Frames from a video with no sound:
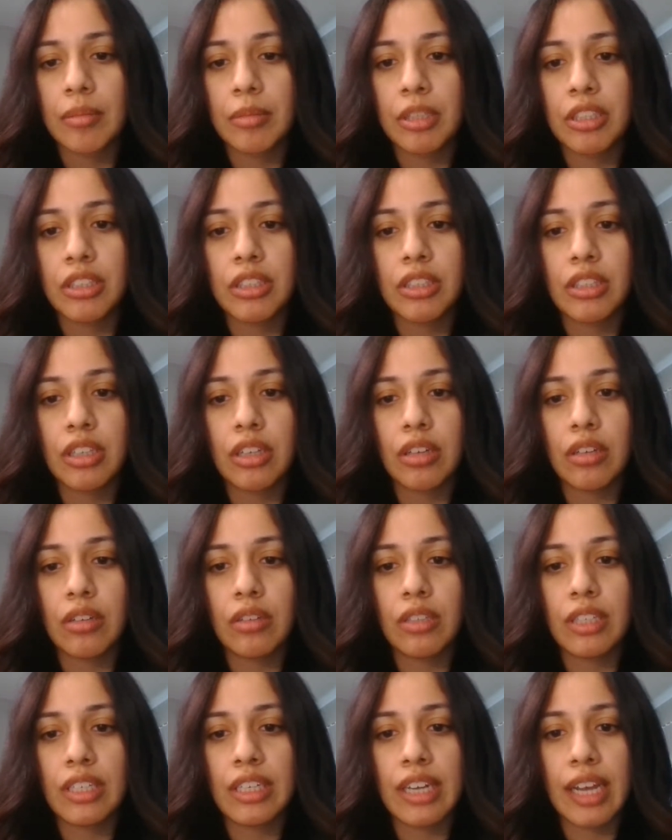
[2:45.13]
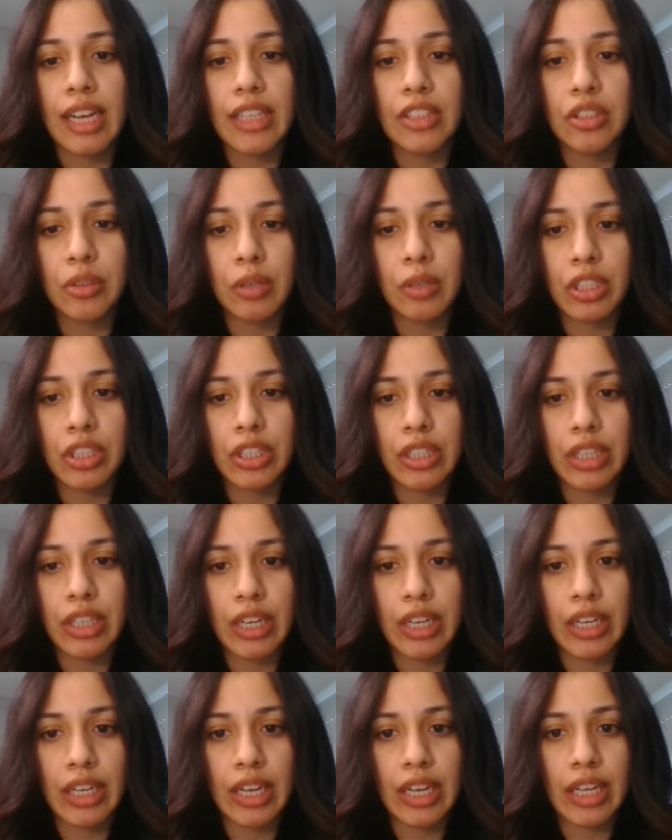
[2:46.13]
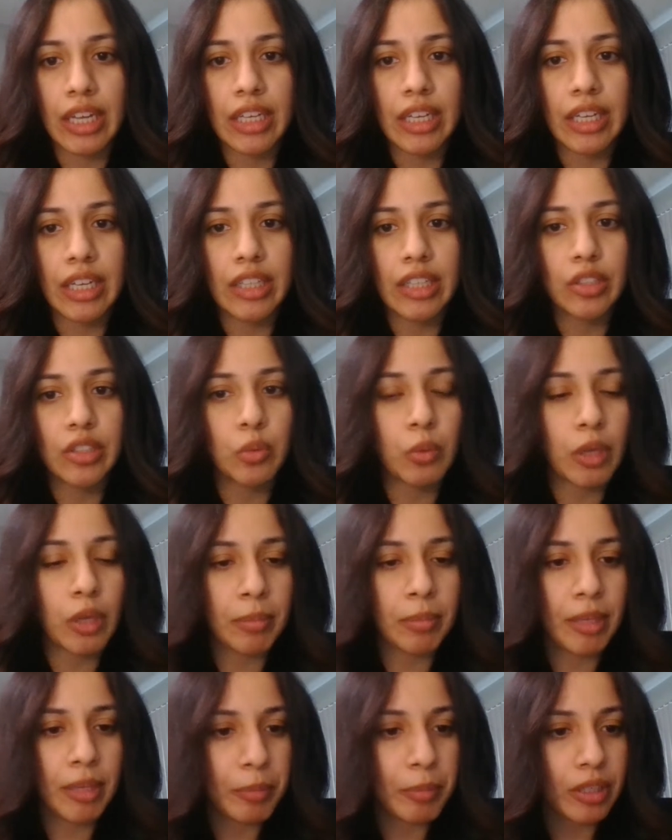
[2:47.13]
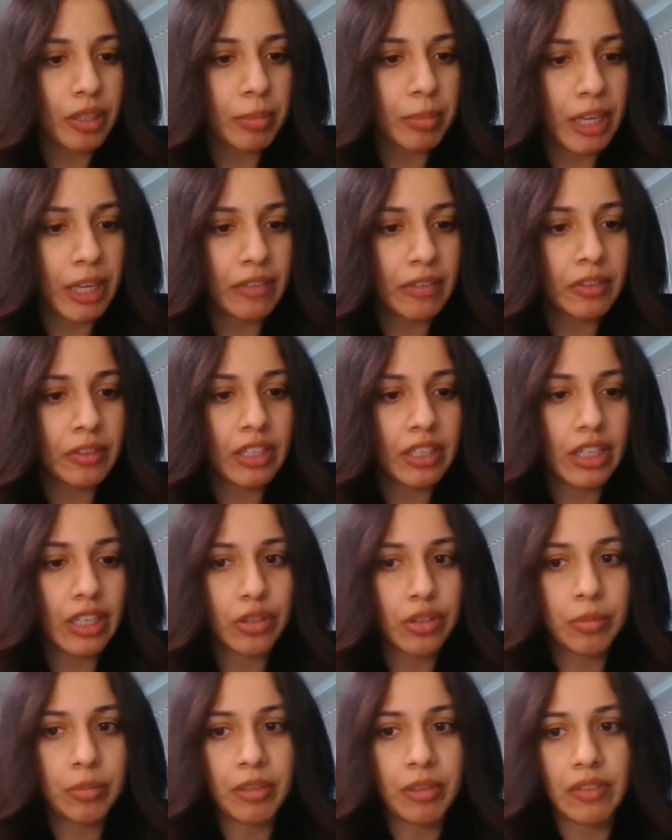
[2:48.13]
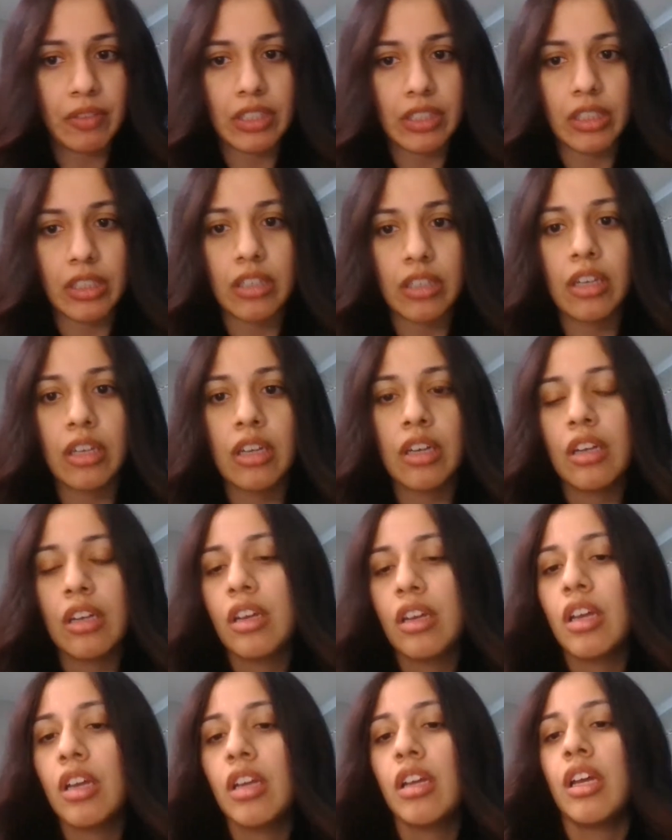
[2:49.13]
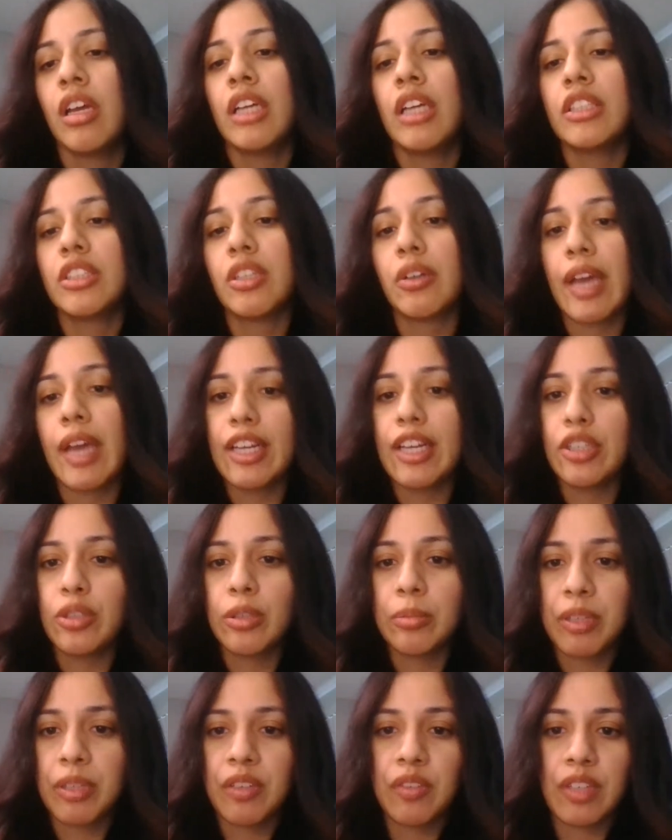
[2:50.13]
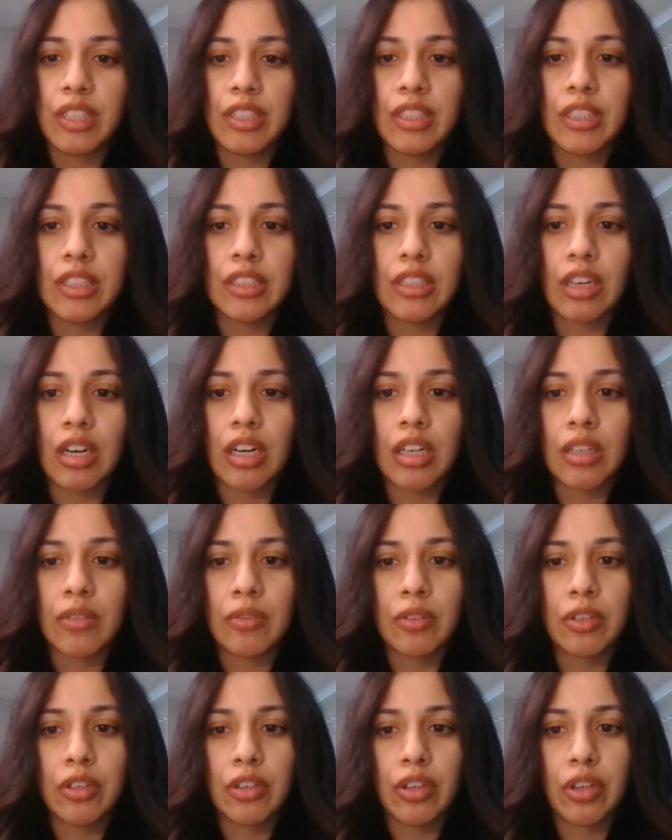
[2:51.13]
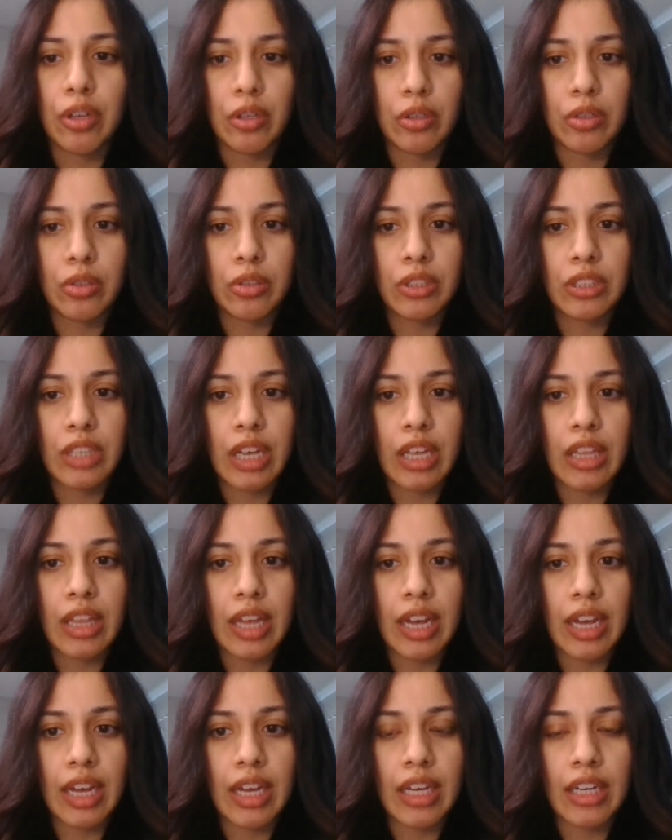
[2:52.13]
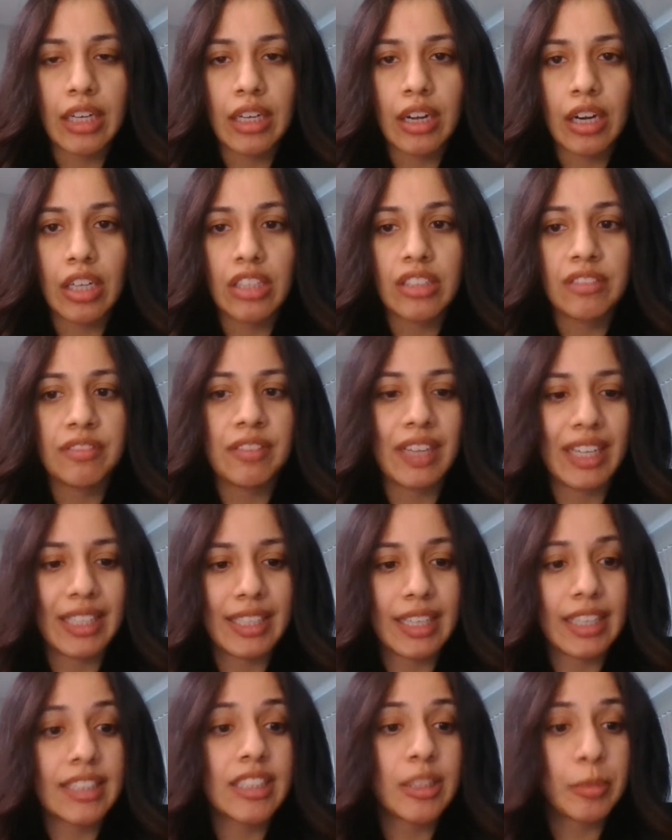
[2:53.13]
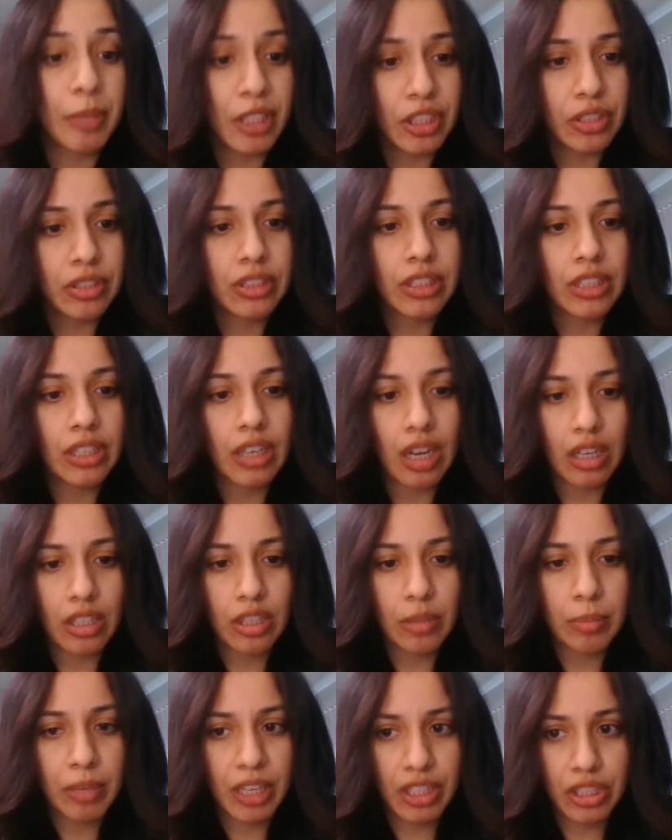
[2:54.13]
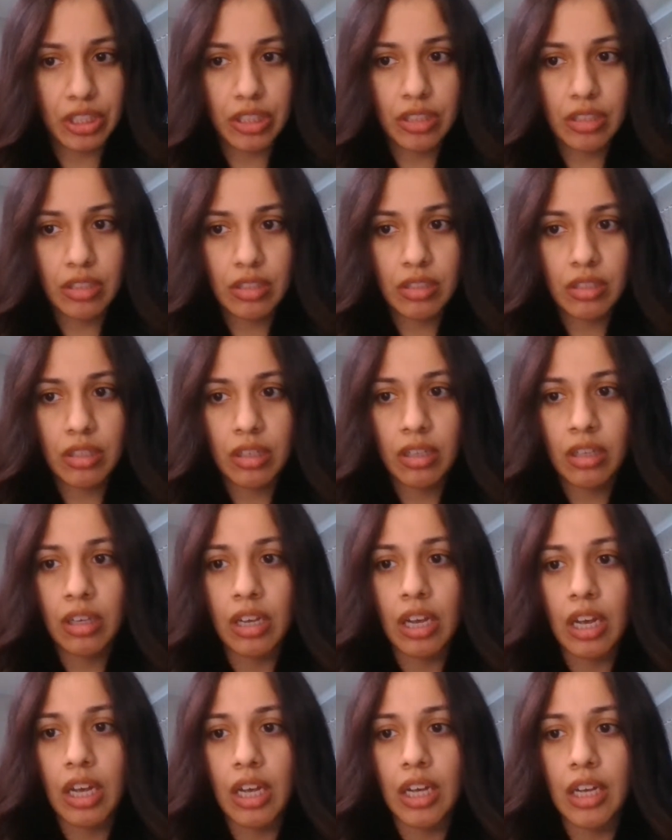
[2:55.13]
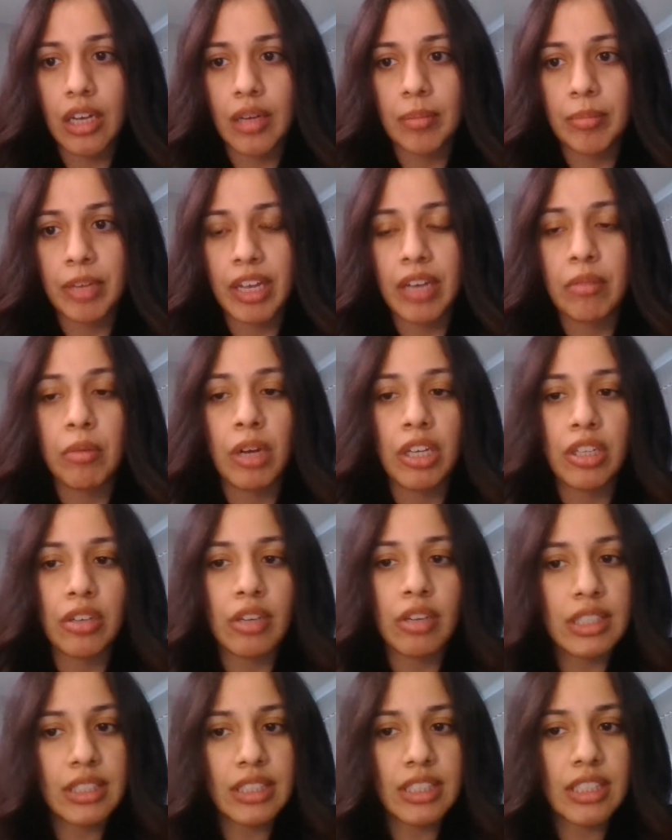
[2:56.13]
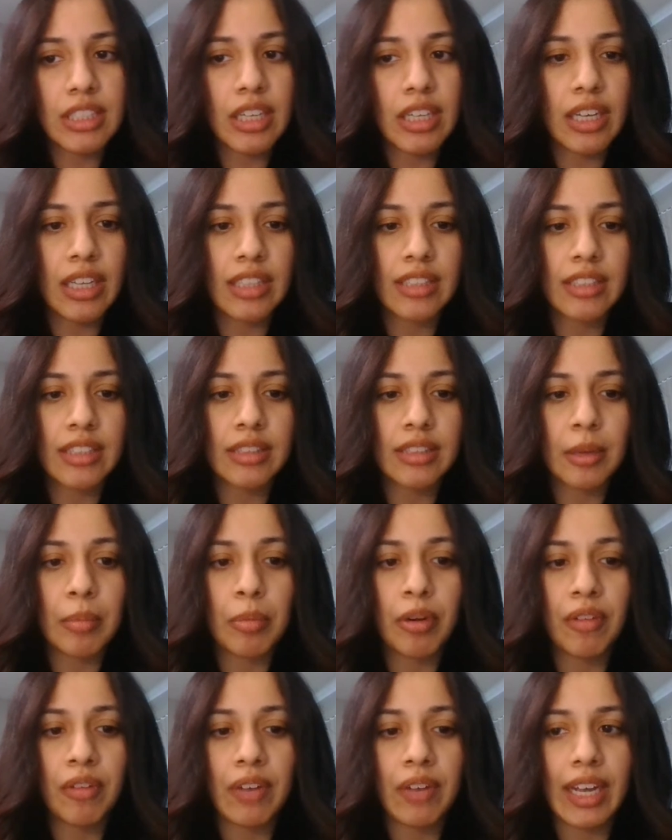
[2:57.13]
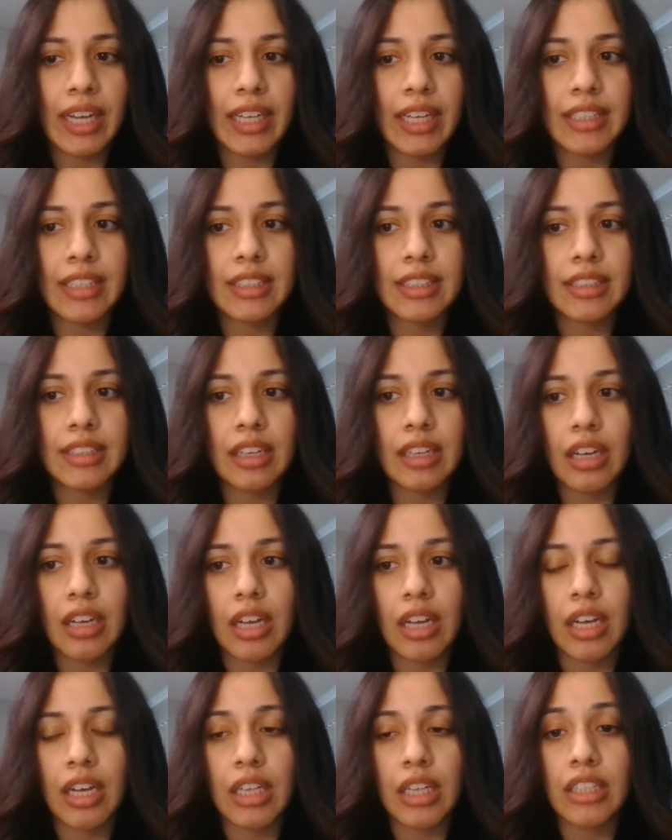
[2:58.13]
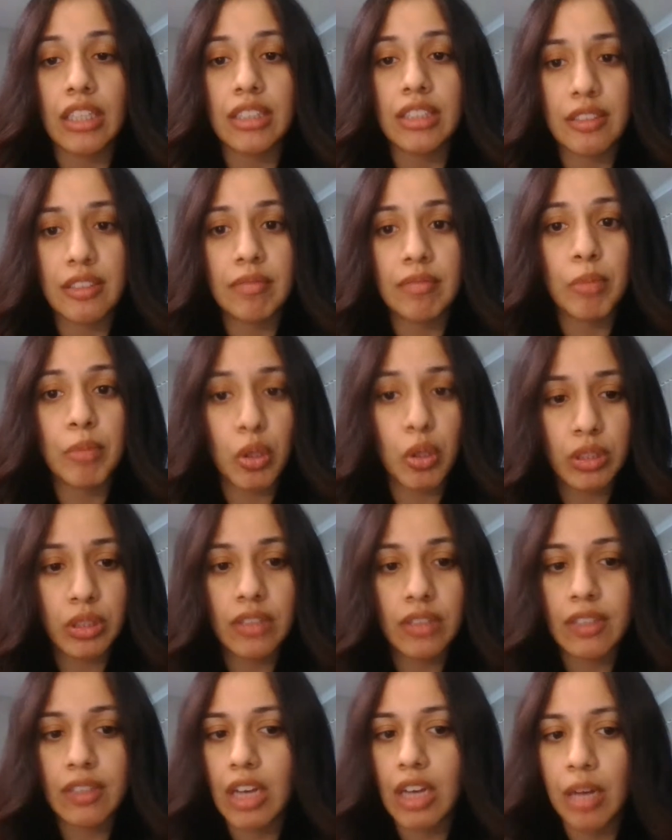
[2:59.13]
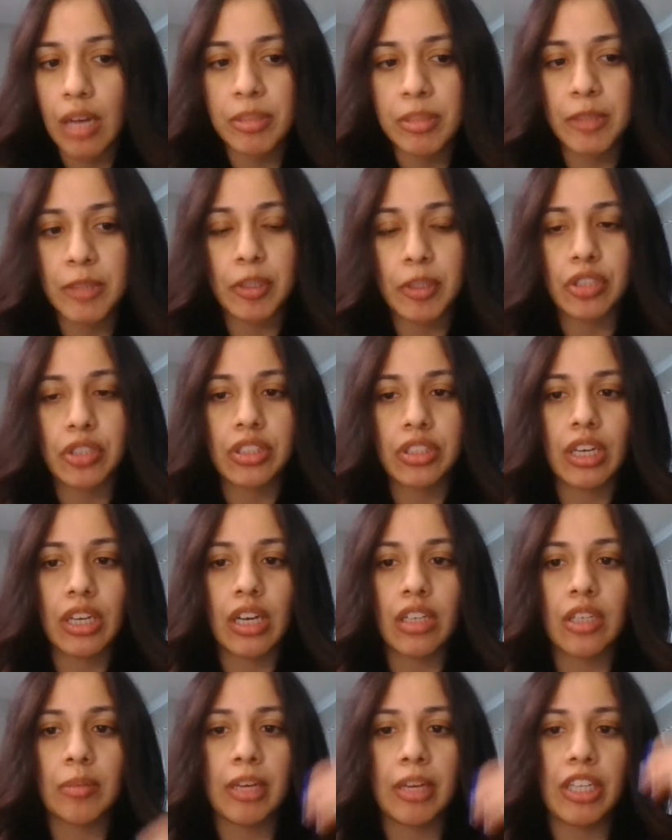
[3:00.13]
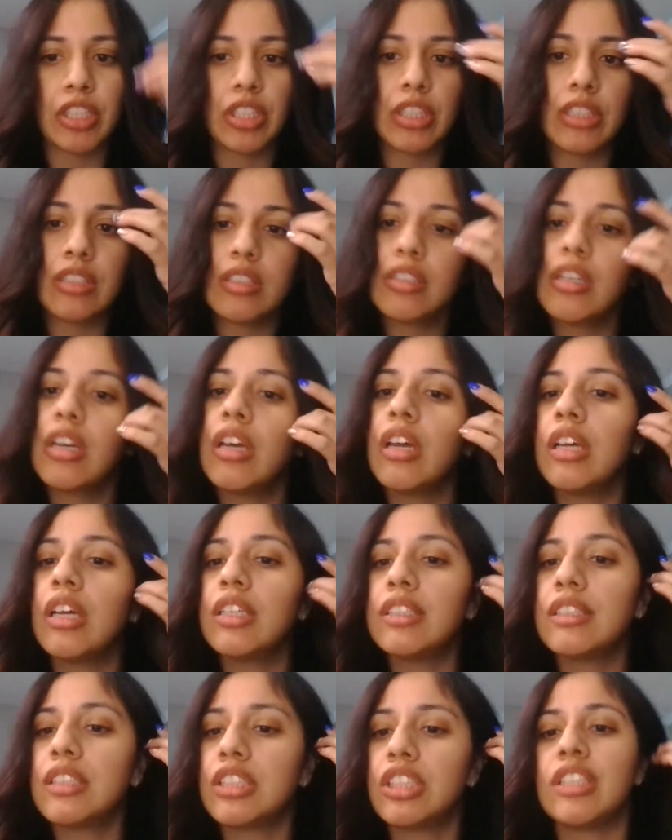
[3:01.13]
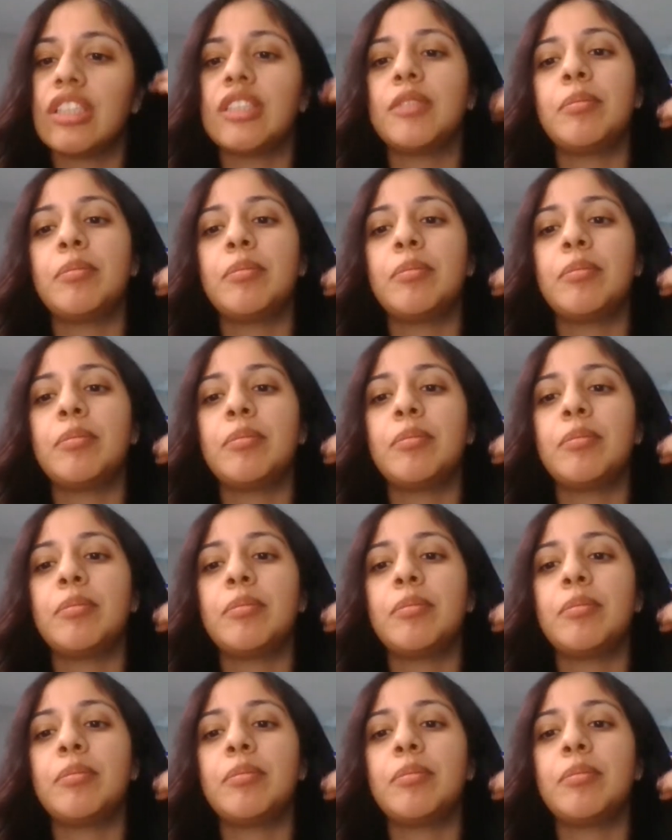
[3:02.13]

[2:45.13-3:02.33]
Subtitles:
So next question that I get is what people apply for the H-1B visa. So H-1B visas are for those that are defined as specialty occupations. And while USCIS provides a list of most of the common specialty occupations, such as